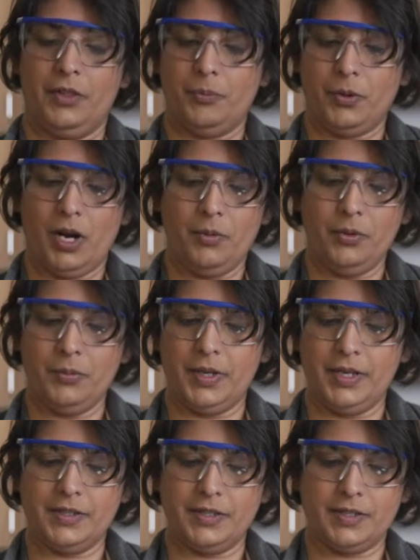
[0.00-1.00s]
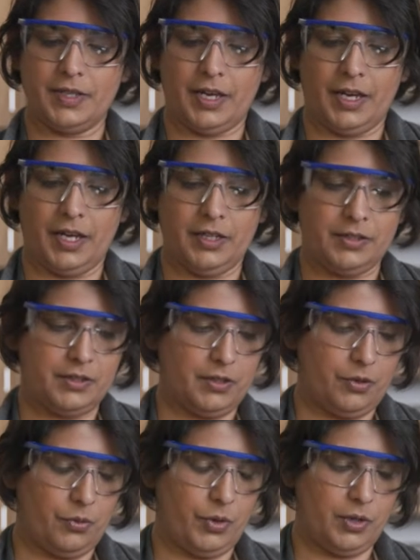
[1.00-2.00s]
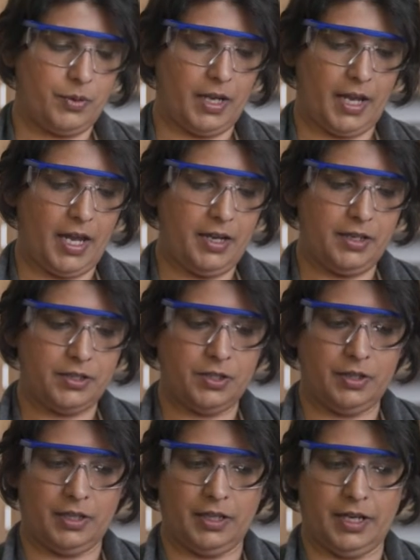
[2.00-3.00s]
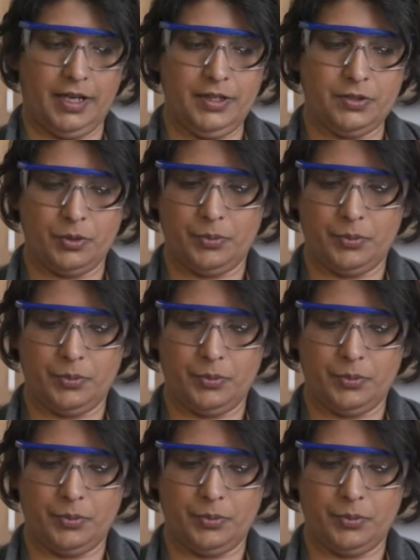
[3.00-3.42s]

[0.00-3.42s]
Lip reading: The problem is that when we add it to the glass,